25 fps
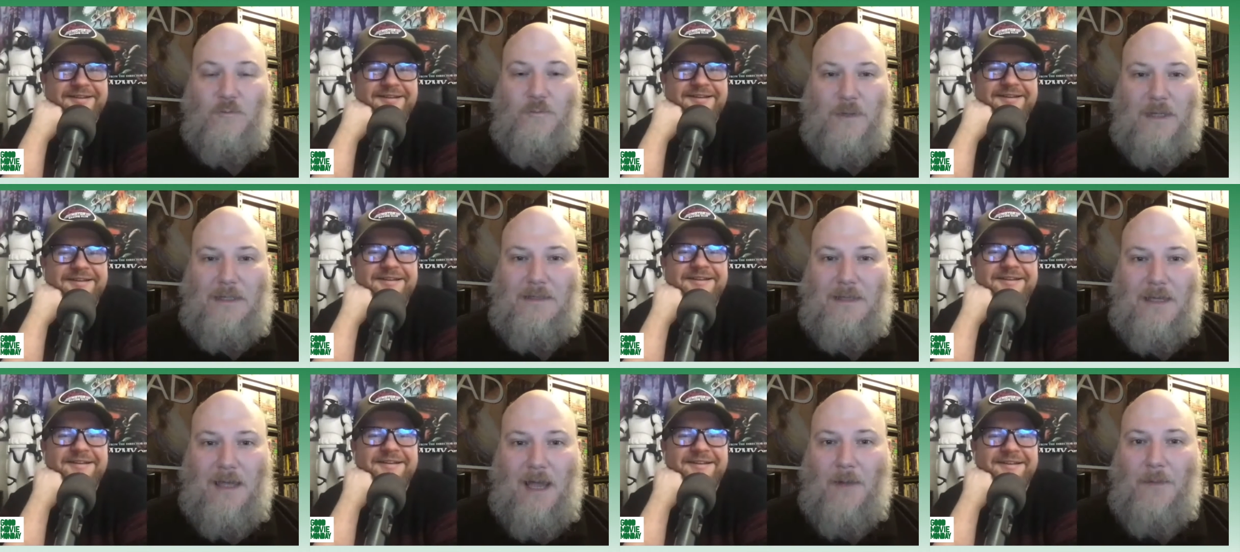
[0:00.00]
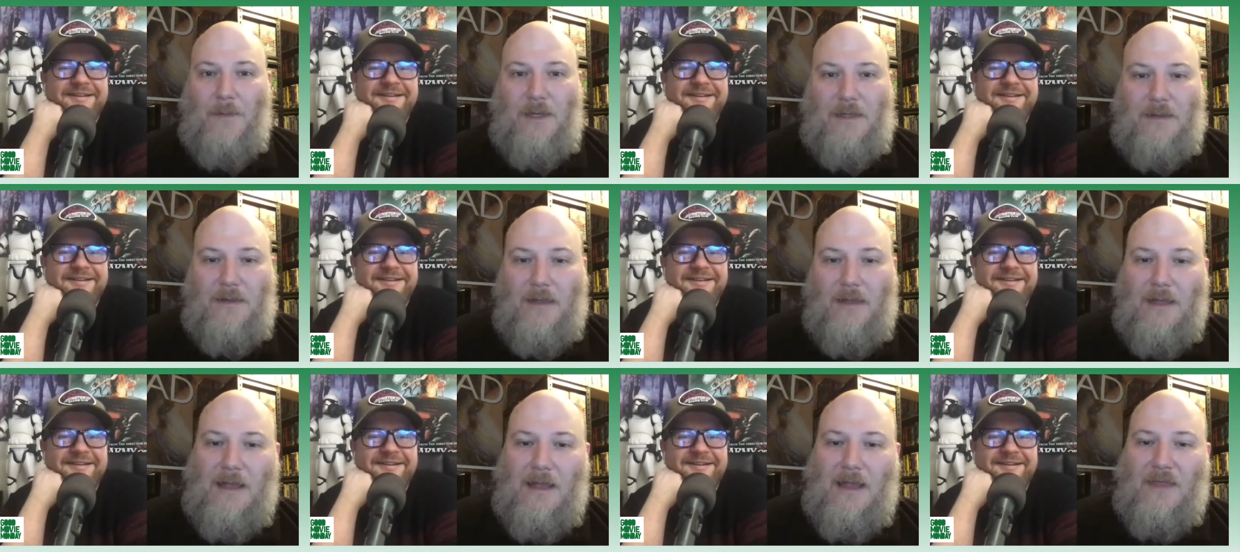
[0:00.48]
Speaker 1: De- I mean,
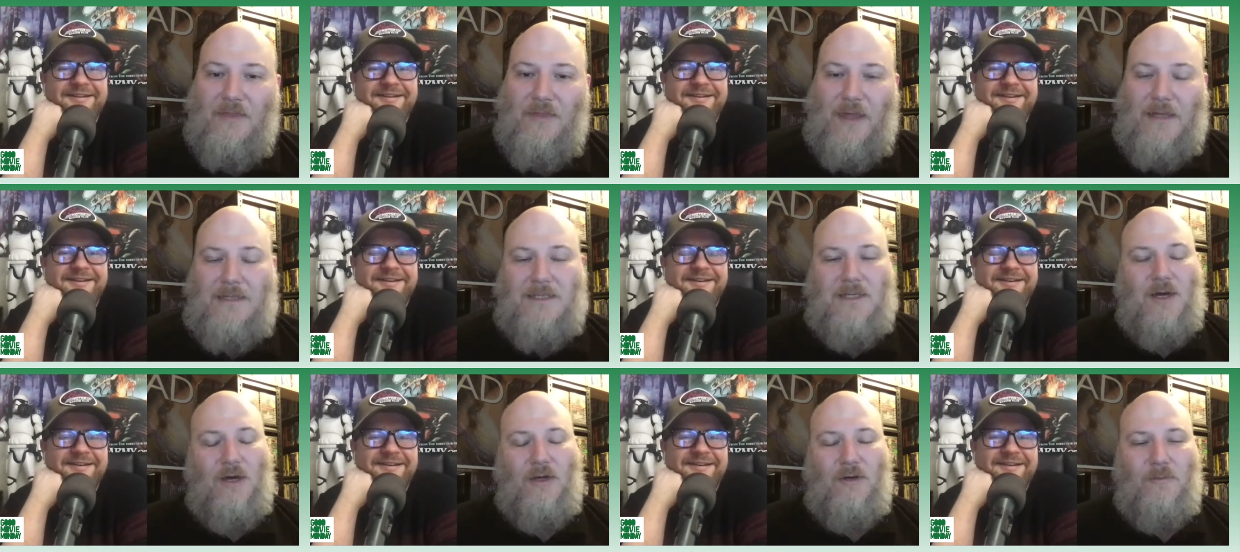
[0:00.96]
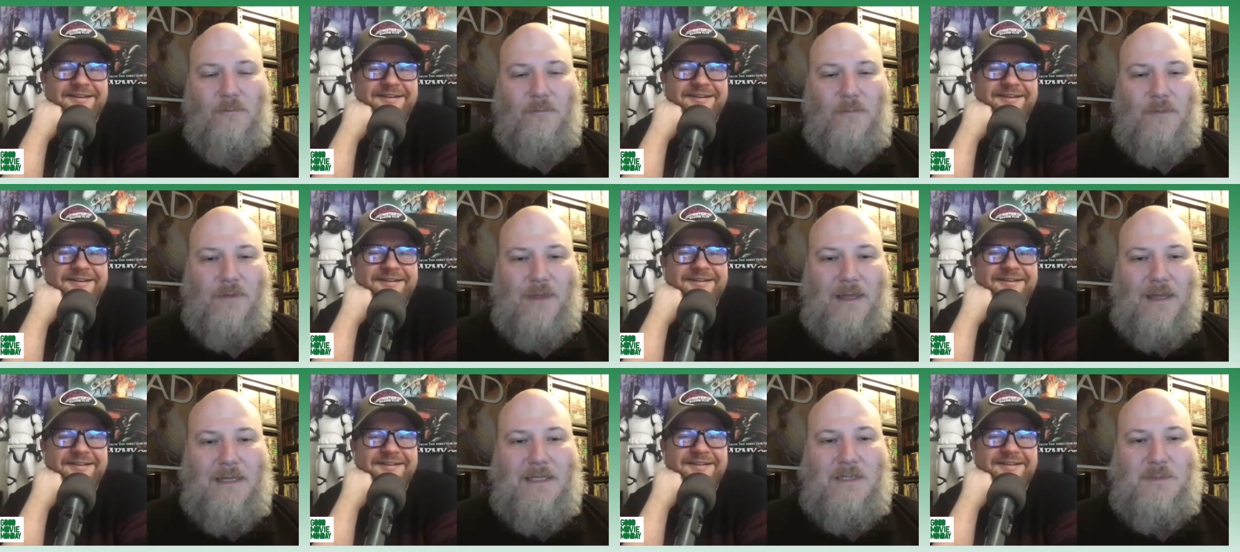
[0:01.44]
that's kind of that
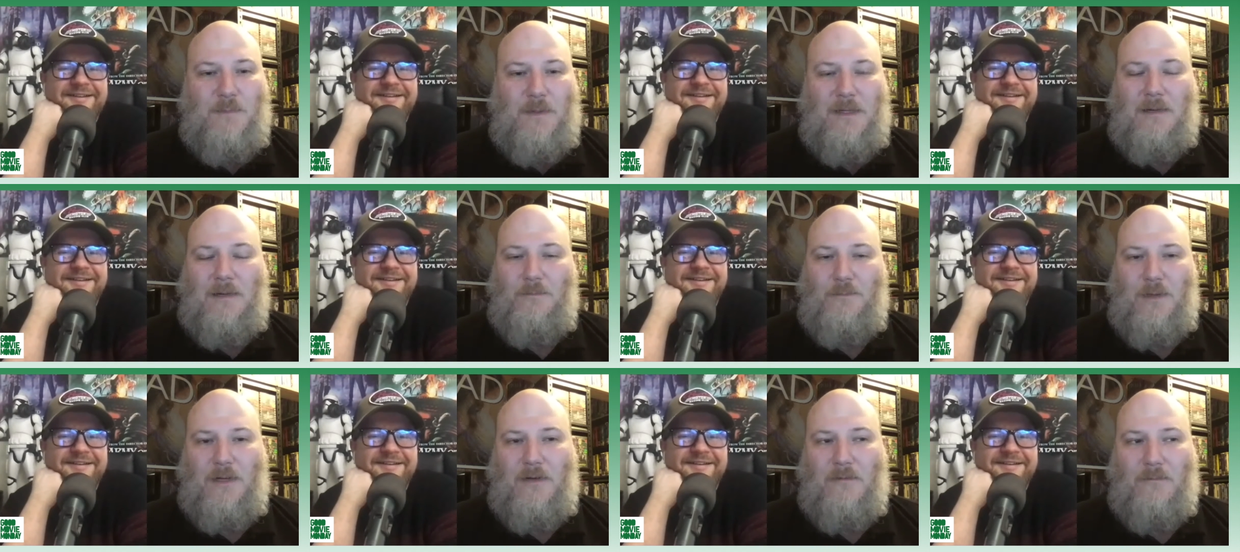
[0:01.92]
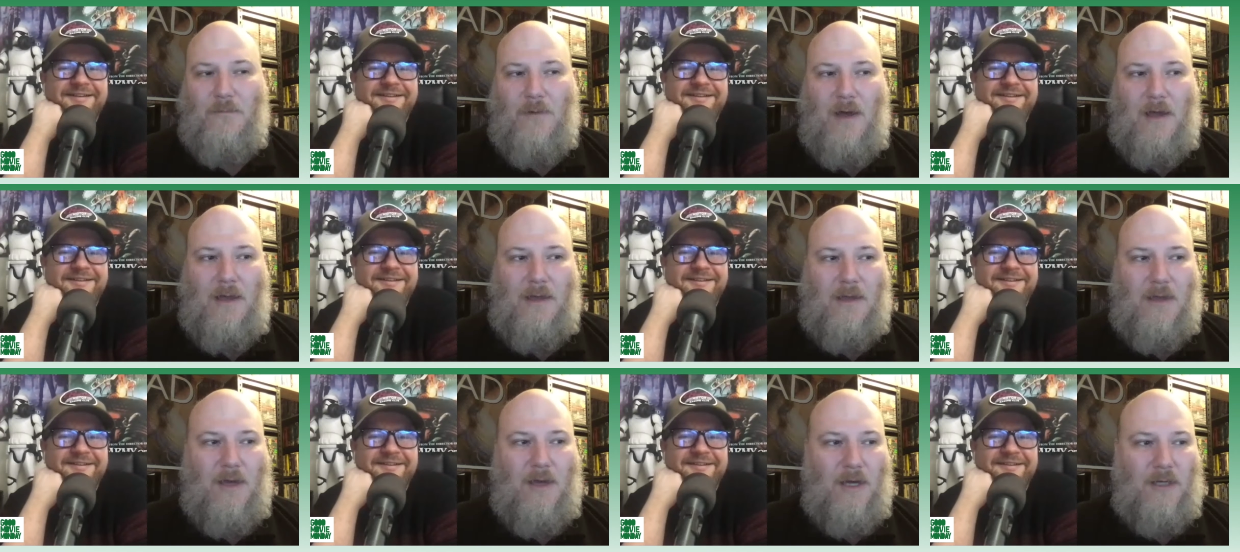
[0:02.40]
has been a bit of my
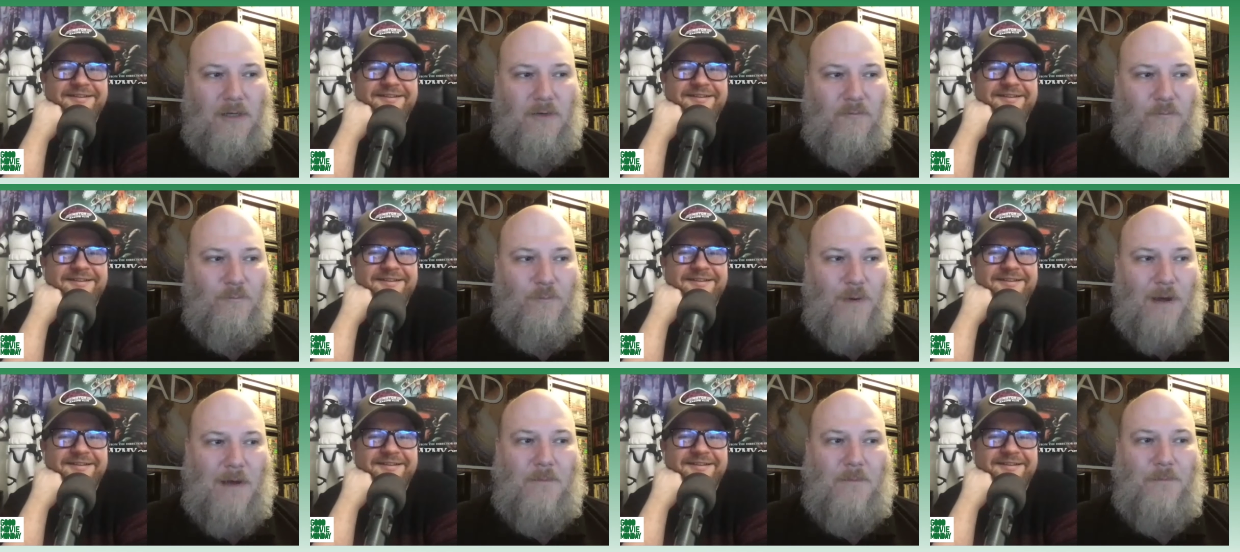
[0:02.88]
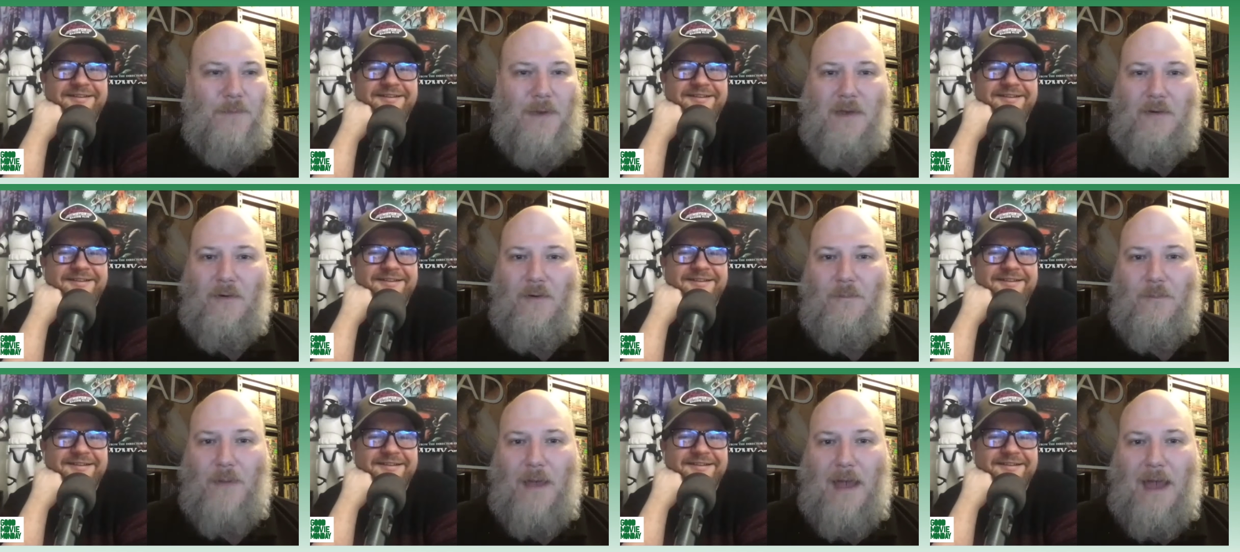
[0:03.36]
kind of bugbear
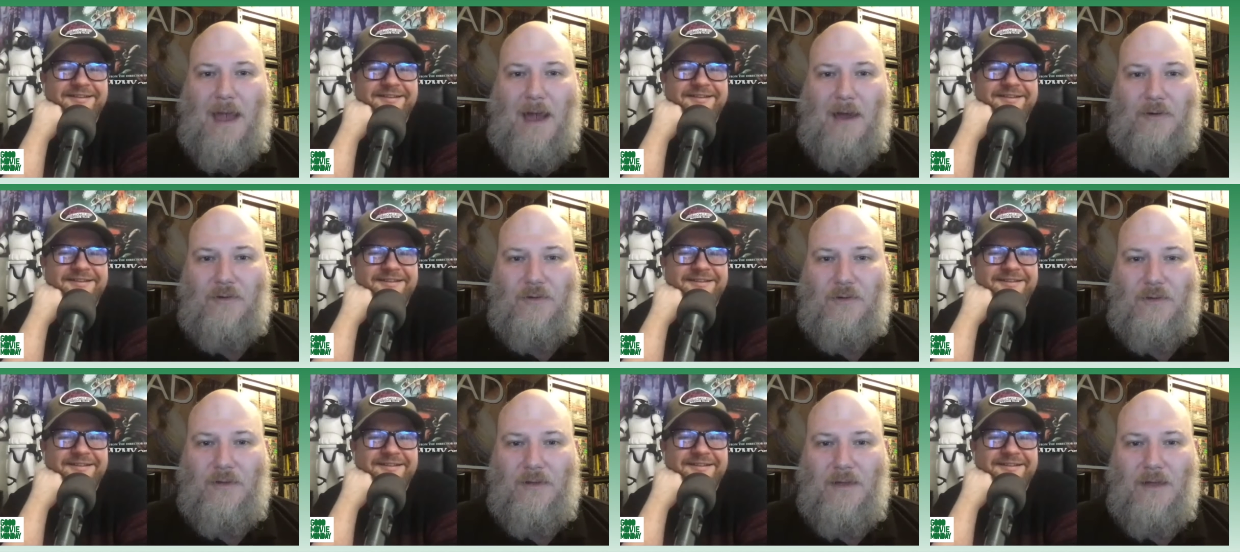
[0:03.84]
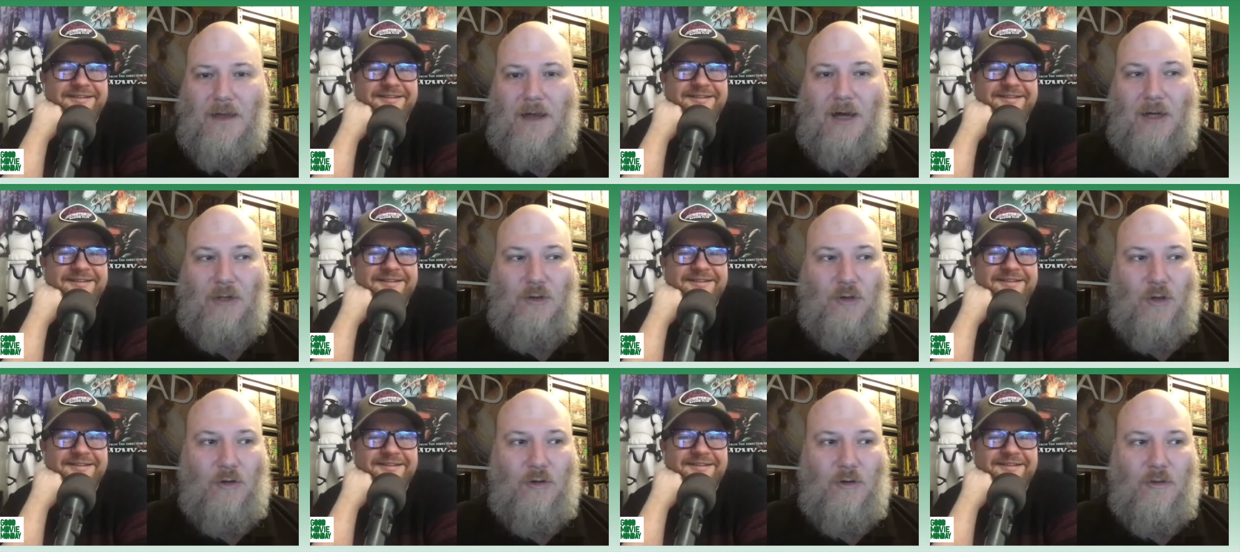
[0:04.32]
about a
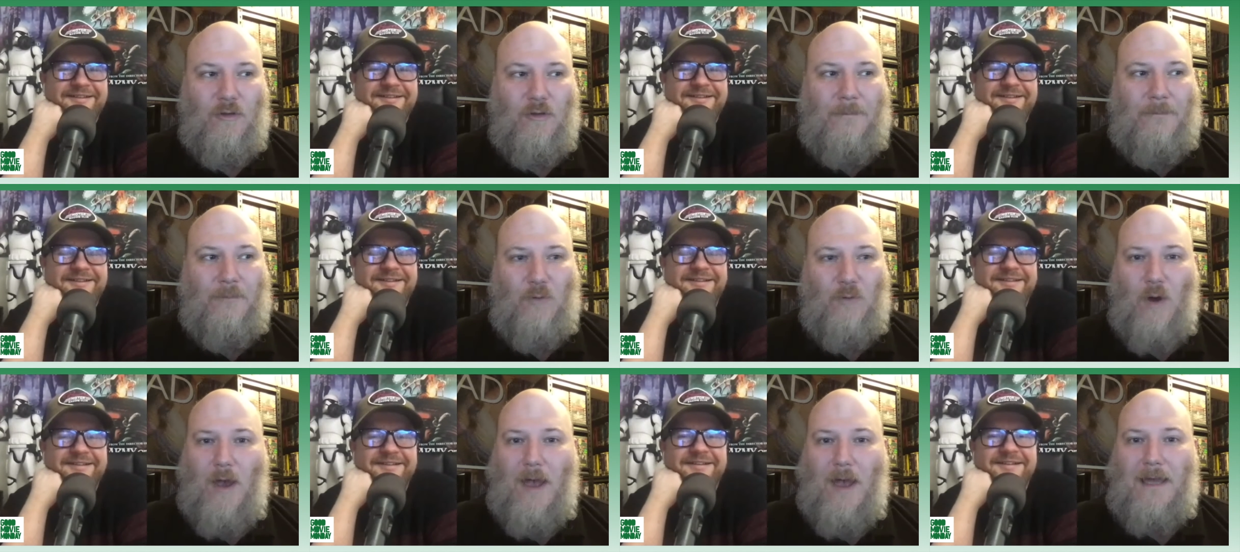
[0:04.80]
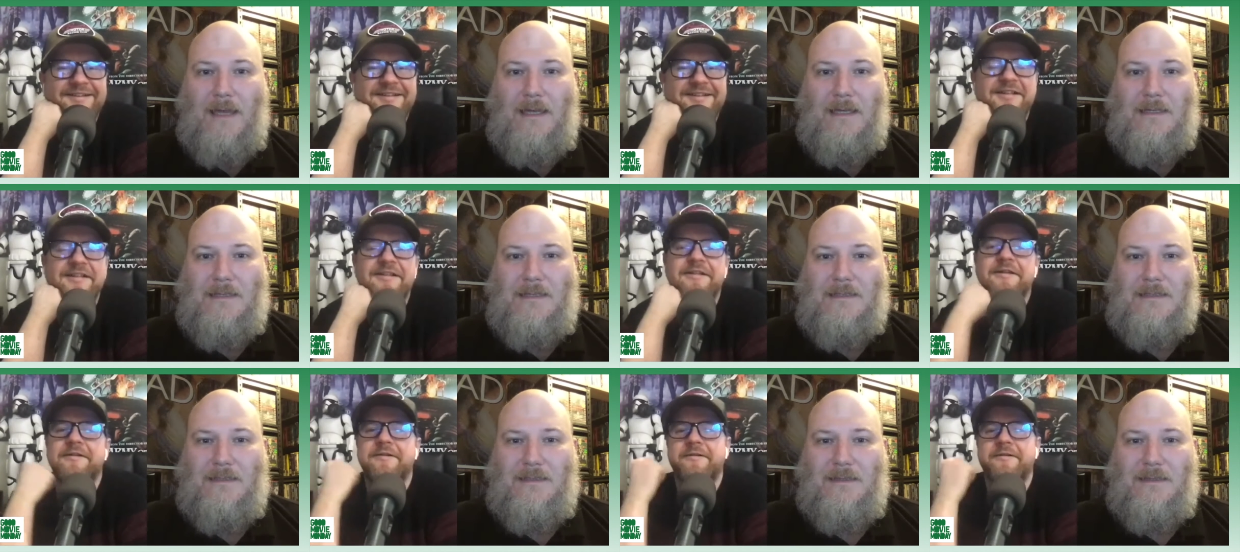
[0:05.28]
lot of the praise